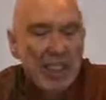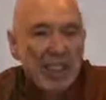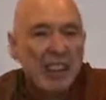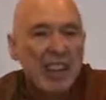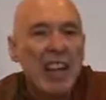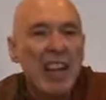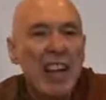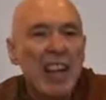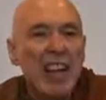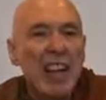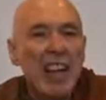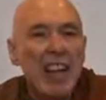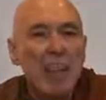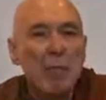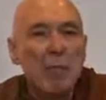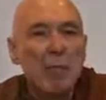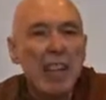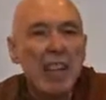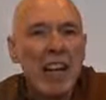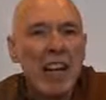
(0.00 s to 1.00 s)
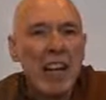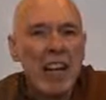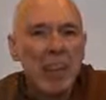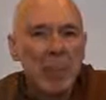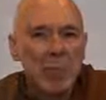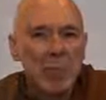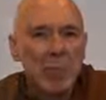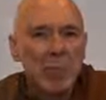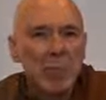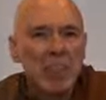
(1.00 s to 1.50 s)
then he
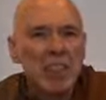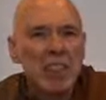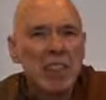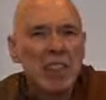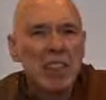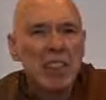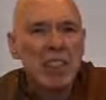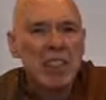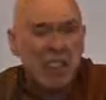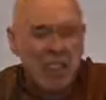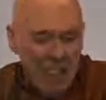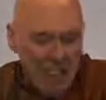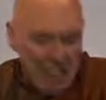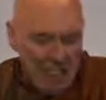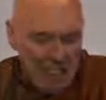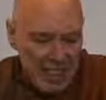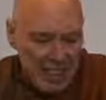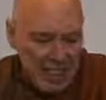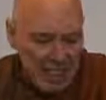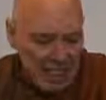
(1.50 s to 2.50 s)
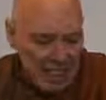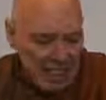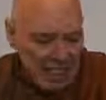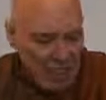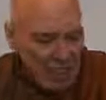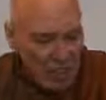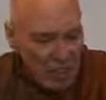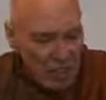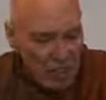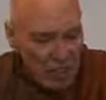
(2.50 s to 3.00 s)
becomes, it
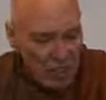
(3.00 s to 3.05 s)
said,